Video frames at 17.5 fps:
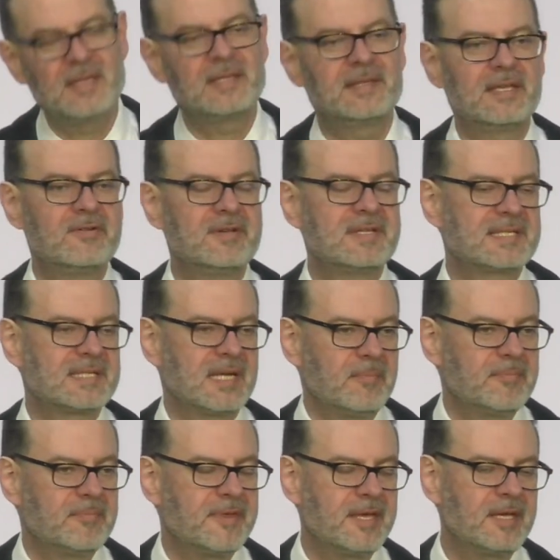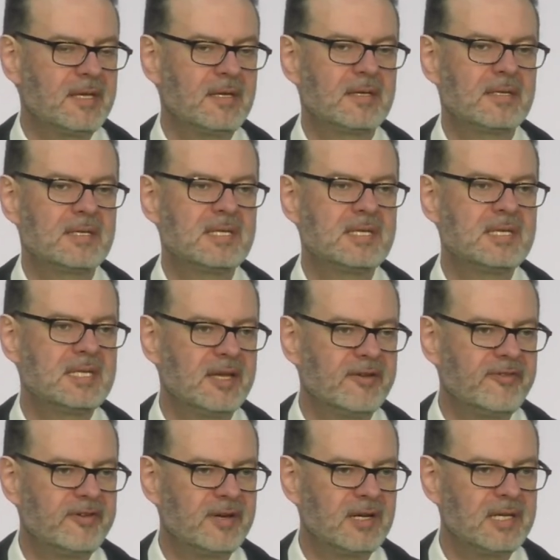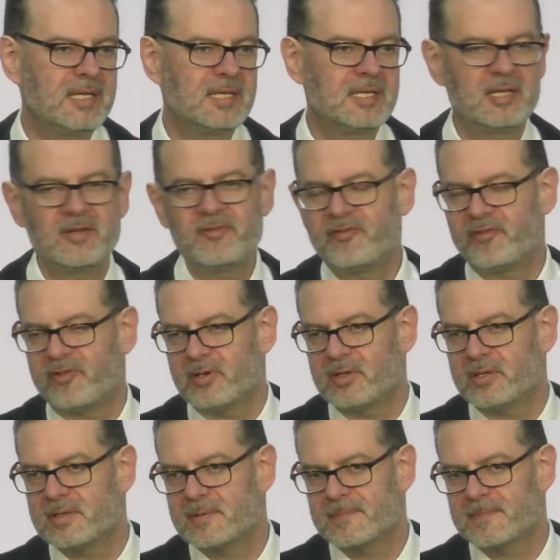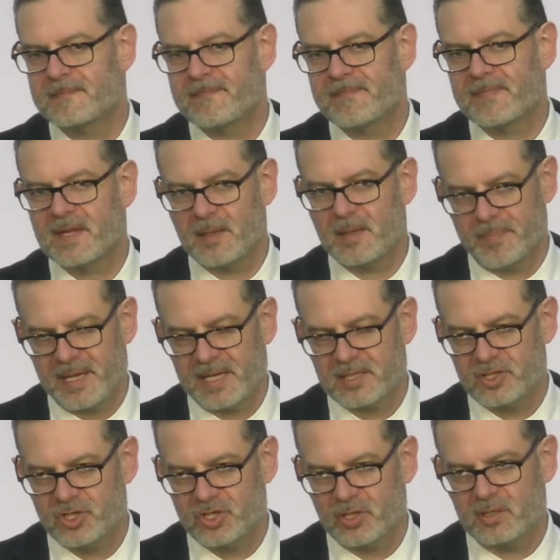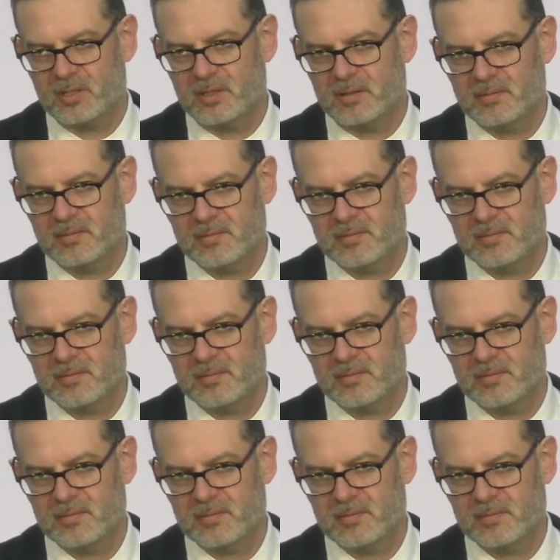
that there is something definitely different about John?